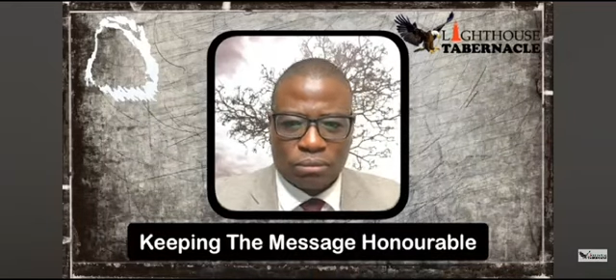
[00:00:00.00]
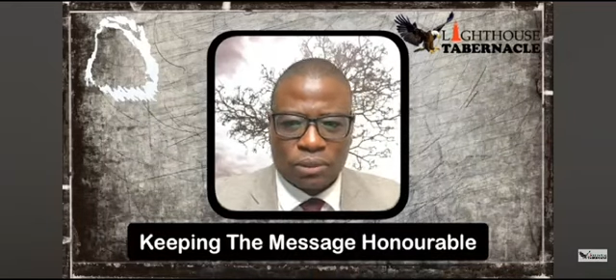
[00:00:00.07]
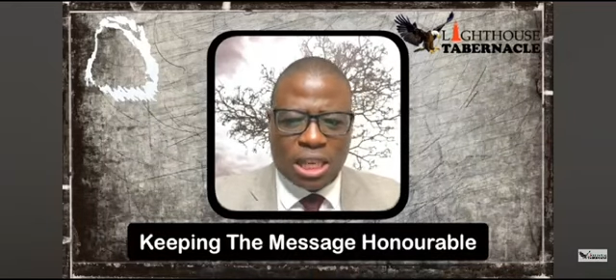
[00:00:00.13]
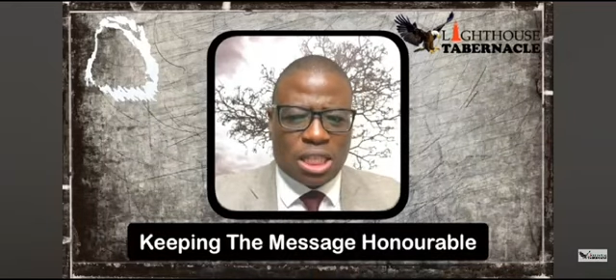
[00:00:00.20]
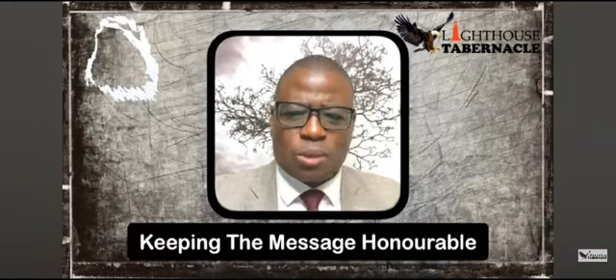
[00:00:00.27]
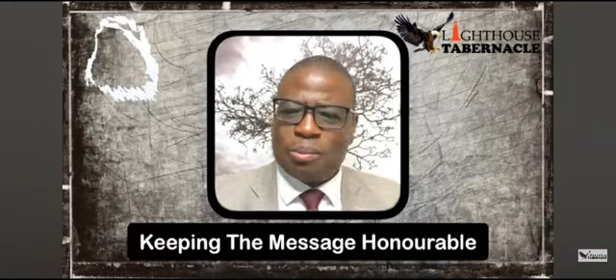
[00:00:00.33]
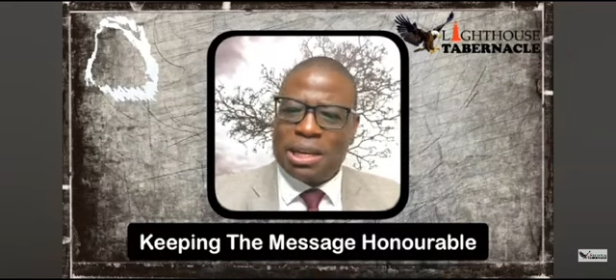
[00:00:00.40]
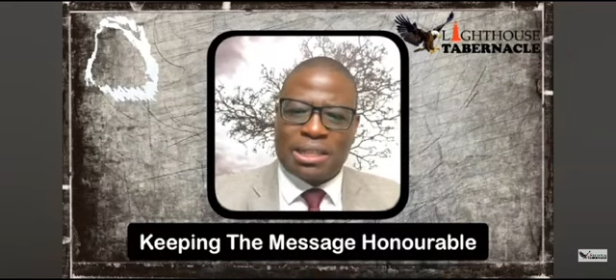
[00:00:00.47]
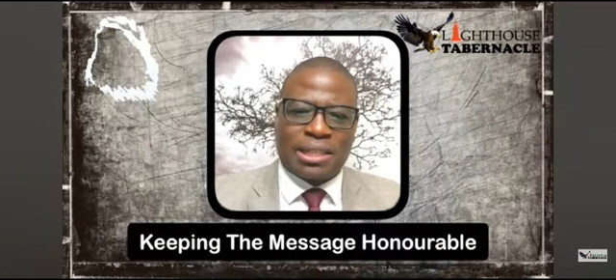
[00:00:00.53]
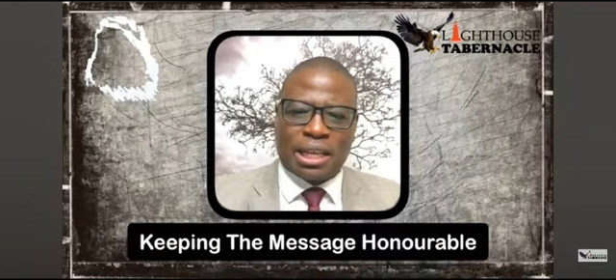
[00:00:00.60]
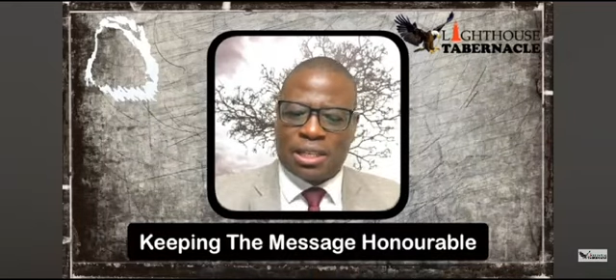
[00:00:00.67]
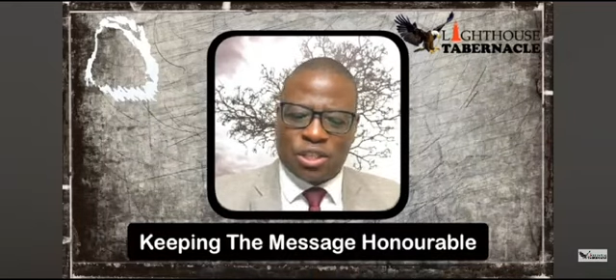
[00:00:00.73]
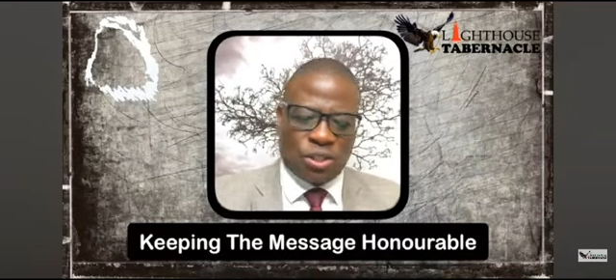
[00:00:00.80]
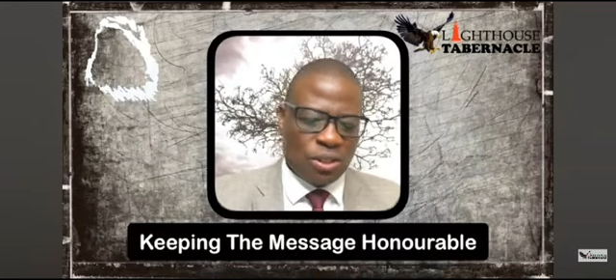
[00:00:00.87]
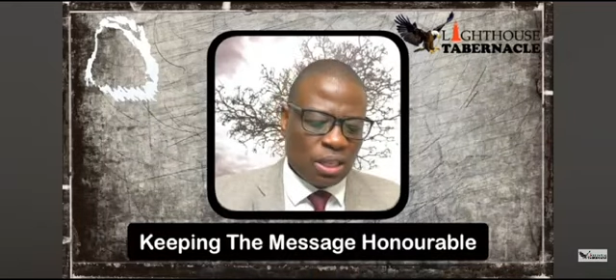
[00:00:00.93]
This
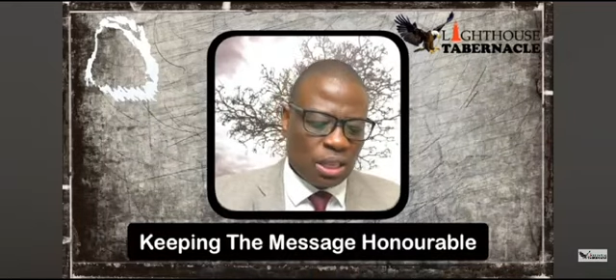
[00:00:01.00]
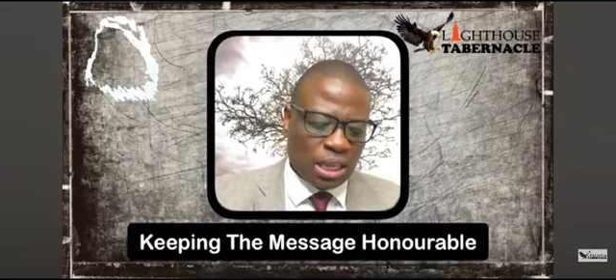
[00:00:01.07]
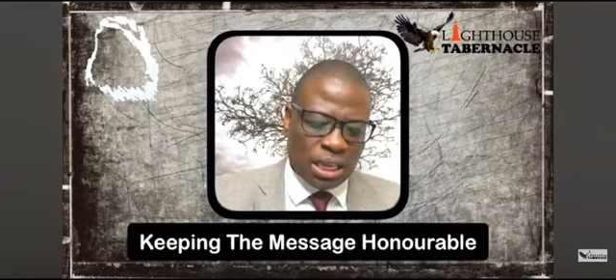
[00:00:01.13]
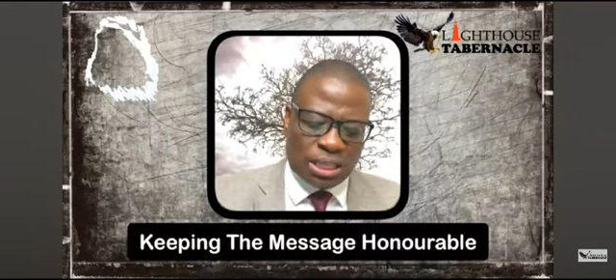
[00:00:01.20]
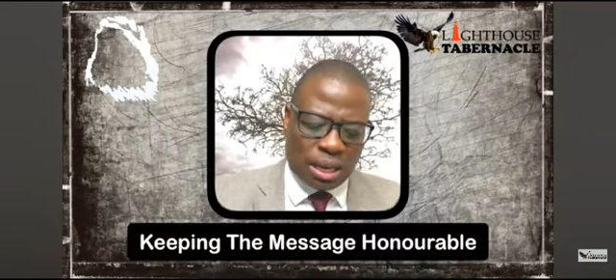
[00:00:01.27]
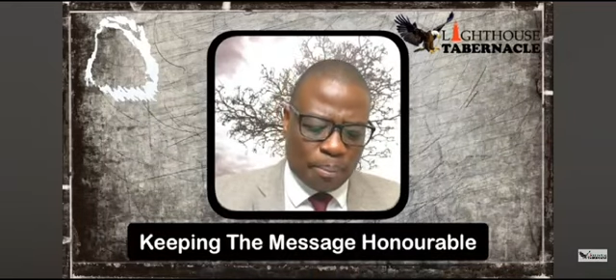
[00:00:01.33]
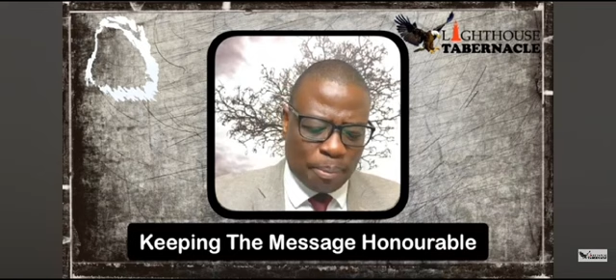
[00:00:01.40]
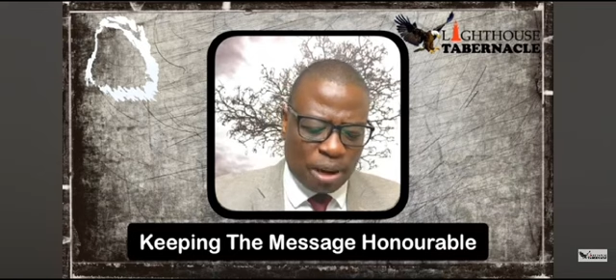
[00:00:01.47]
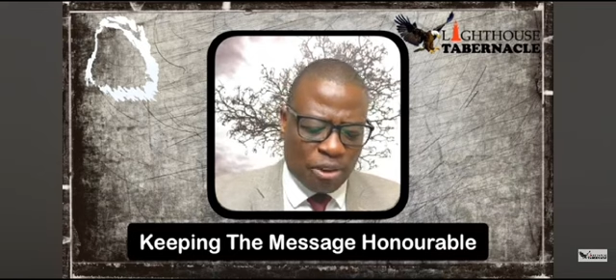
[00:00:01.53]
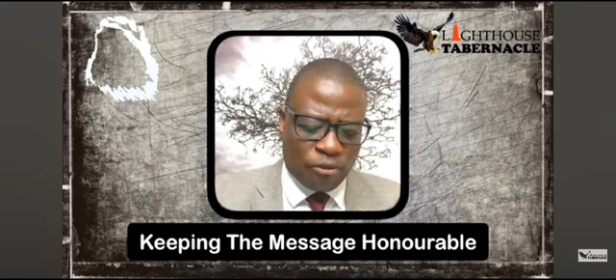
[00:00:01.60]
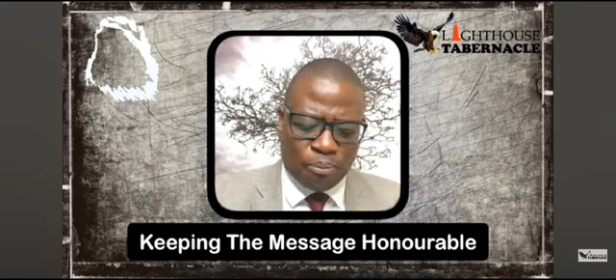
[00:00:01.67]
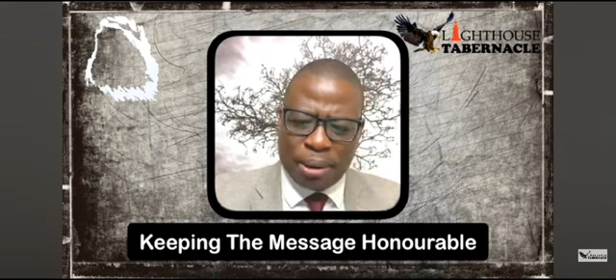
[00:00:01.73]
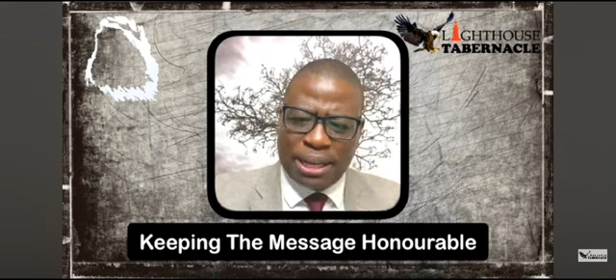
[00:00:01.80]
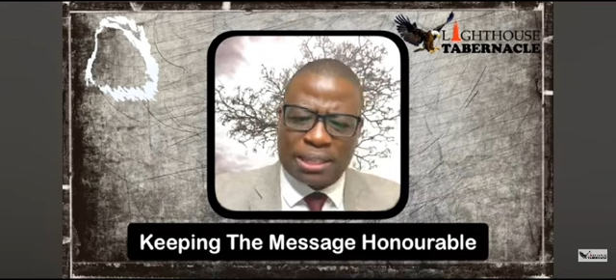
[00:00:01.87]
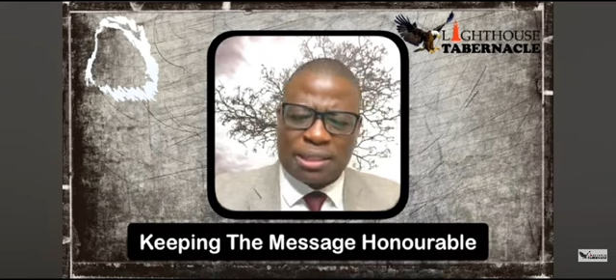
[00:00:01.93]
message is
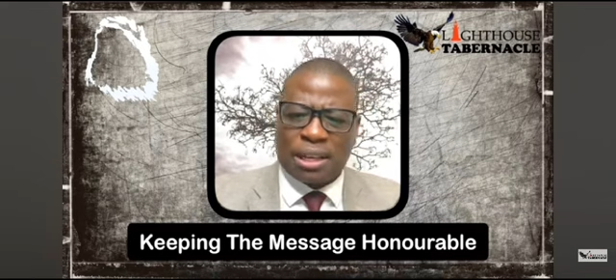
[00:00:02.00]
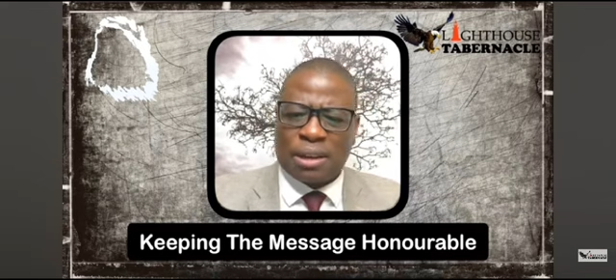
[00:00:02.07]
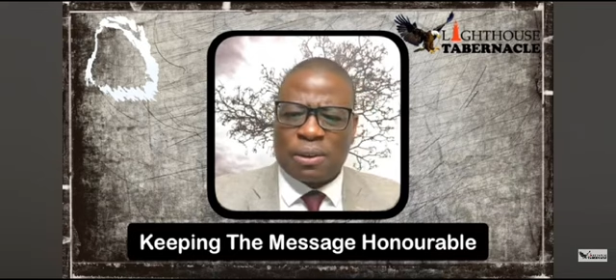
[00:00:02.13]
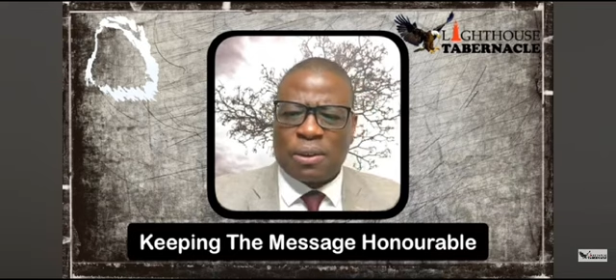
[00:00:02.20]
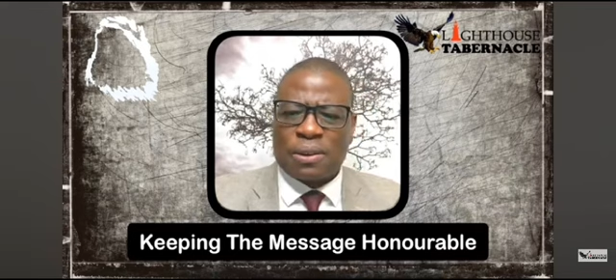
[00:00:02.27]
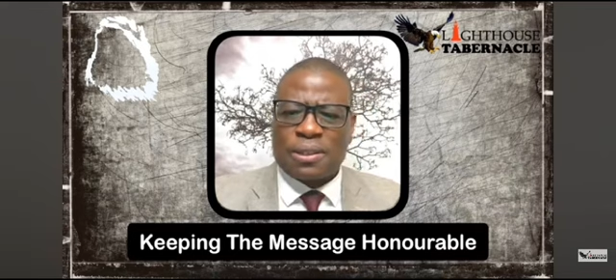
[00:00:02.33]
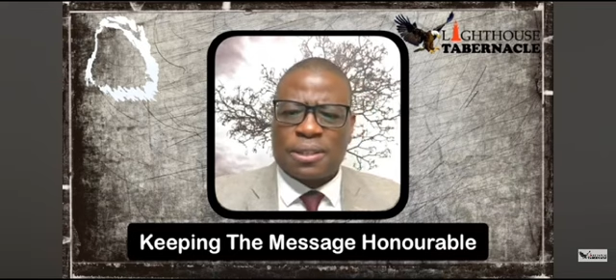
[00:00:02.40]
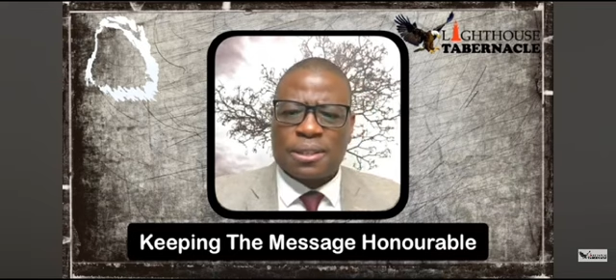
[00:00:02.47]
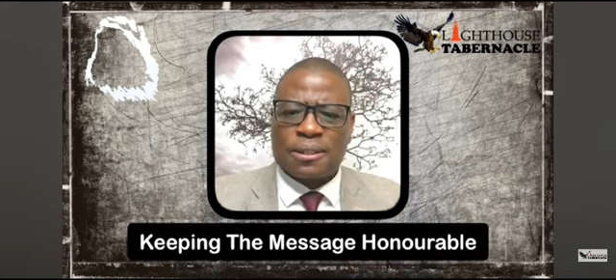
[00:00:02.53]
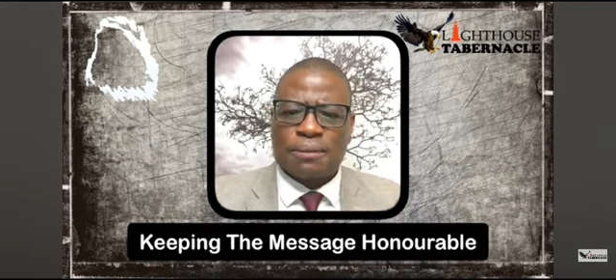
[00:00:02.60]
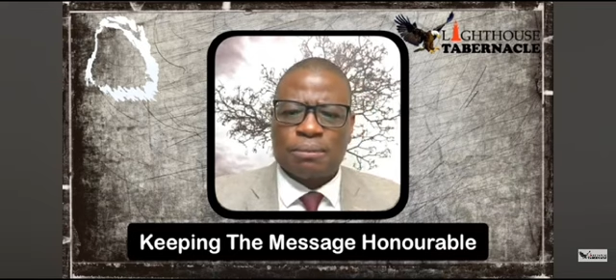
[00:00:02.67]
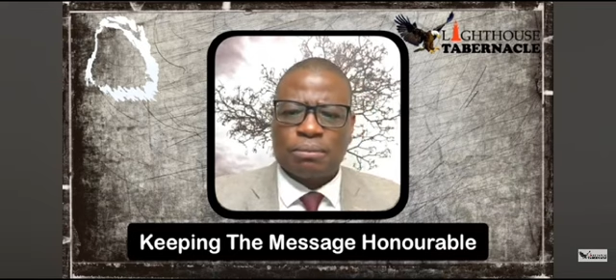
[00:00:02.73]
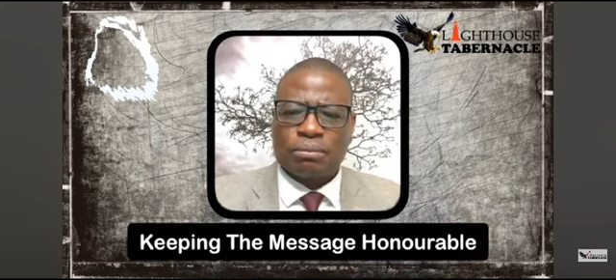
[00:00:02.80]
above Pentecost.